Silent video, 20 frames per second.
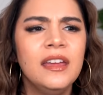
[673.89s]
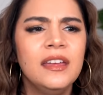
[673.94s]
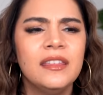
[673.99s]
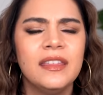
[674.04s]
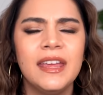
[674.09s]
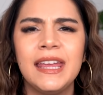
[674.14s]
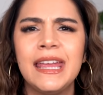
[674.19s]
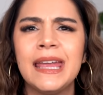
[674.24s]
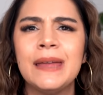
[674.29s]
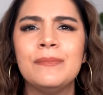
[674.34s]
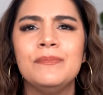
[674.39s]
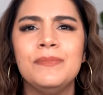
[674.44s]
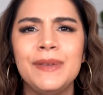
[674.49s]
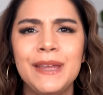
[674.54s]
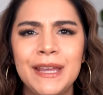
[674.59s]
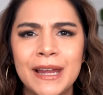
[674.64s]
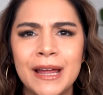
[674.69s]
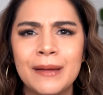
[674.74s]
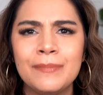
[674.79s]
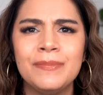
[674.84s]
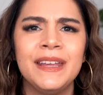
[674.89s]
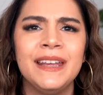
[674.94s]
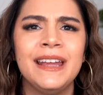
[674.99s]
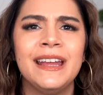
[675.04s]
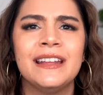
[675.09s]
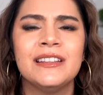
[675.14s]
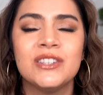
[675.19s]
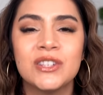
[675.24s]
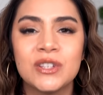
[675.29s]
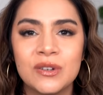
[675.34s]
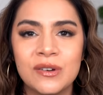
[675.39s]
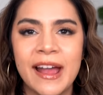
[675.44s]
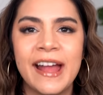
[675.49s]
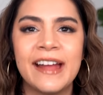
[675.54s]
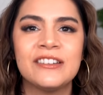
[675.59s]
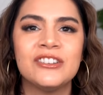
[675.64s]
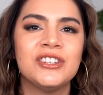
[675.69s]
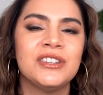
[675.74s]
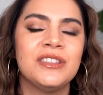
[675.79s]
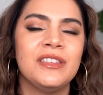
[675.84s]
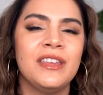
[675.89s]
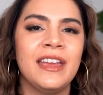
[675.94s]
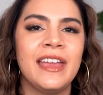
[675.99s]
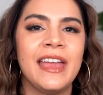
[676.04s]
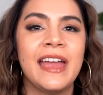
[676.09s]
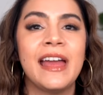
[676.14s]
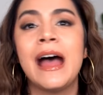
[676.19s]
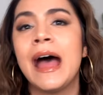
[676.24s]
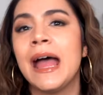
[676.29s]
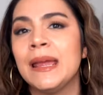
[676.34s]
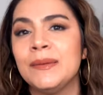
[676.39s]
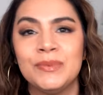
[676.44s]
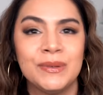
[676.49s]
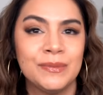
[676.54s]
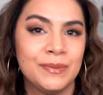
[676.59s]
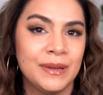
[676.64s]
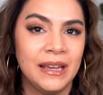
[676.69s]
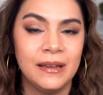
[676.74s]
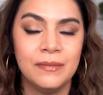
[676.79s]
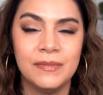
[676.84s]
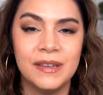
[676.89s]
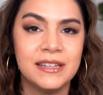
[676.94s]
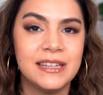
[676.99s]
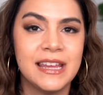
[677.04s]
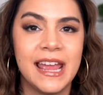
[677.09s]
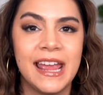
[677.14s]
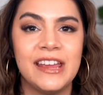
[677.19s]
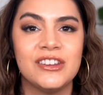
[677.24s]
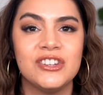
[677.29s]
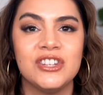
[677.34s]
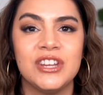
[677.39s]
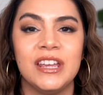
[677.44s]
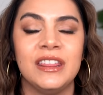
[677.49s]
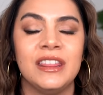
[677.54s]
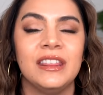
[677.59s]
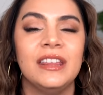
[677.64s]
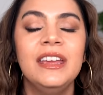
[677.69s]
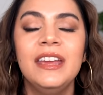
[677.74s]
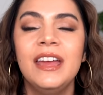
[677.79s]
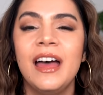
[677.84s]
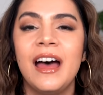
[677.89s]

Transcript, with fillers: They get beat up, they get scratched, they get hyperpigmentation.